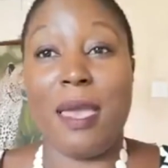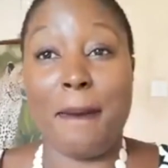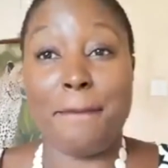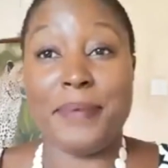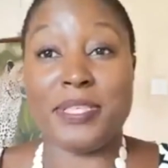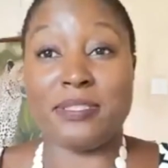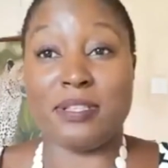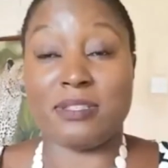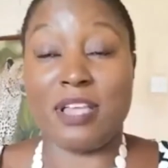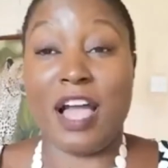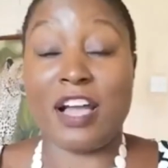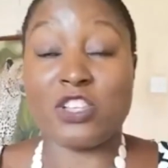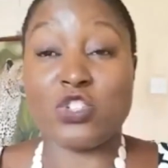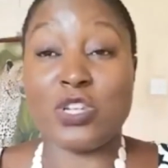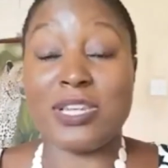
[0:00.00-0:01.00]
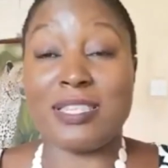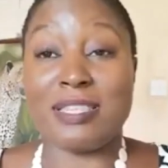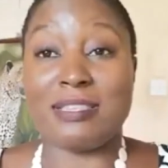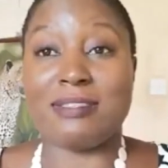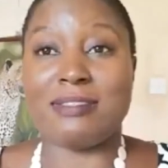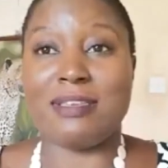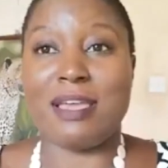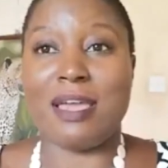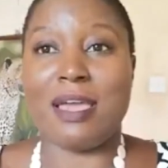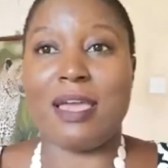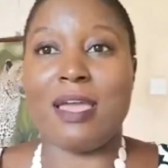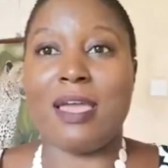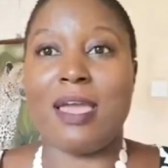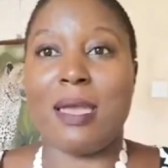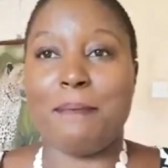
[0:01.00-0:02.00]
Her business, actually this
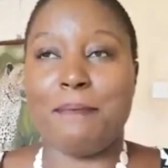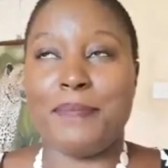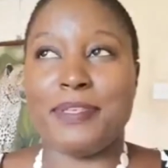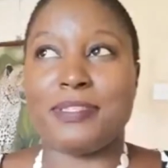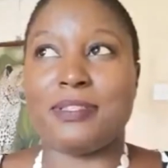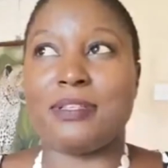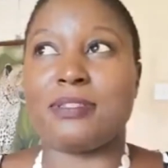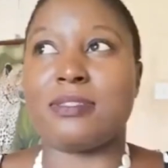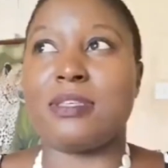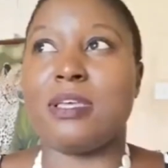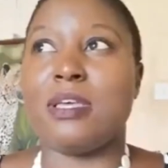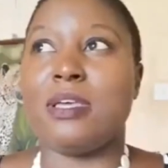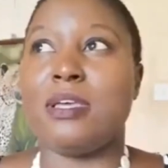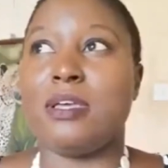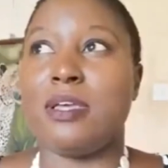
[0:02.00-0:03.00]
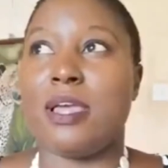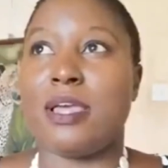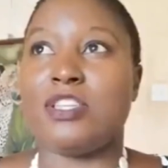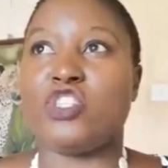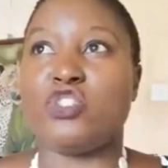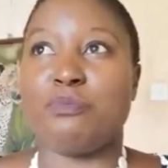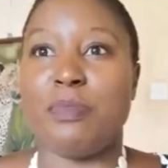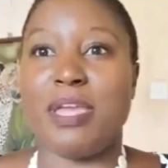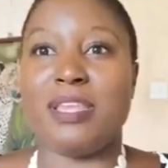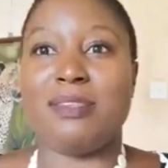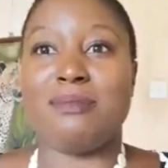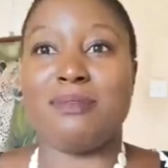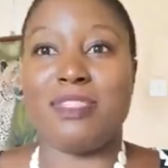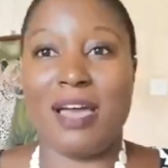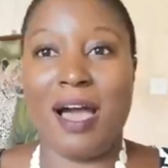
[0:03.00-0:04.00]
year, her business, she
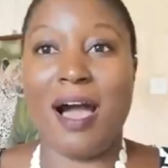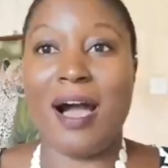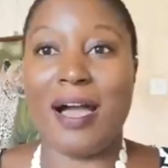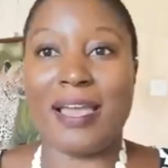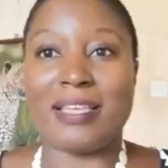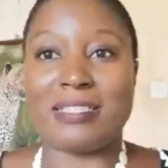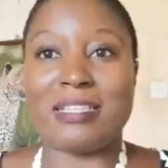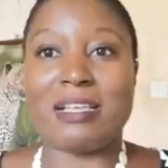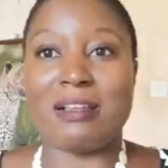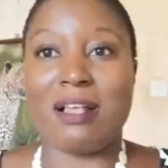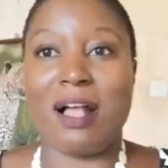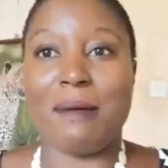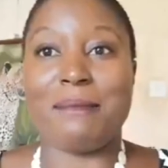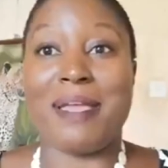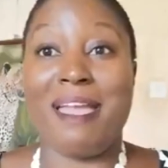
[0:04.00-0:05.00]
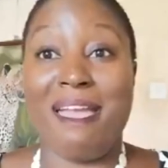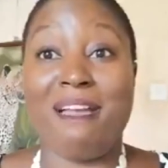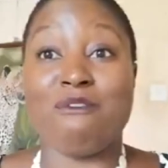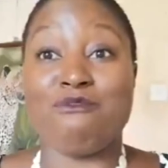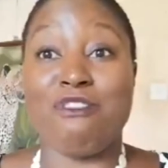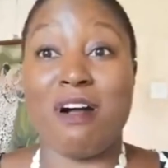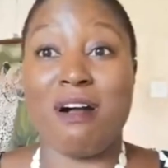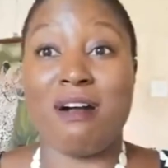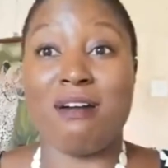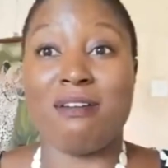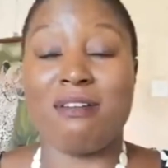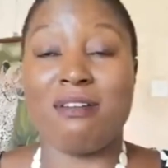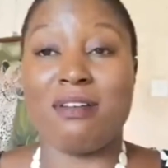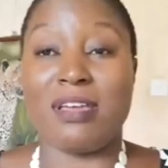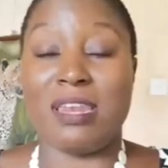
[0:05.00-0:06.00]
made the highest income ever
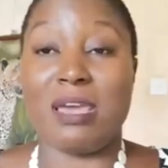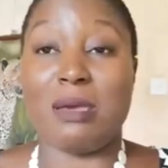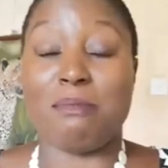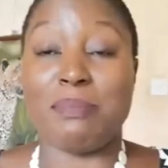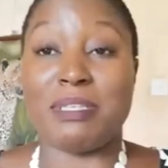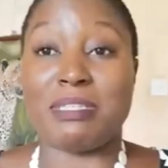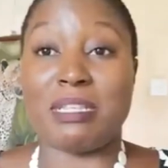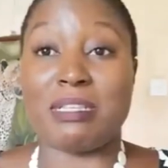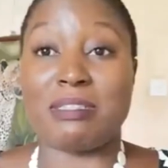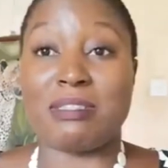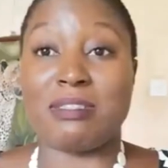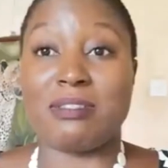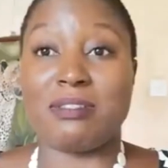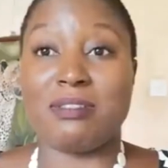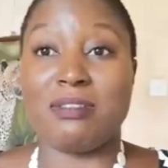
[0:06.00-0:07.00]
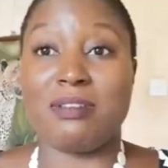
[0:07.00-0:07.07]
in her business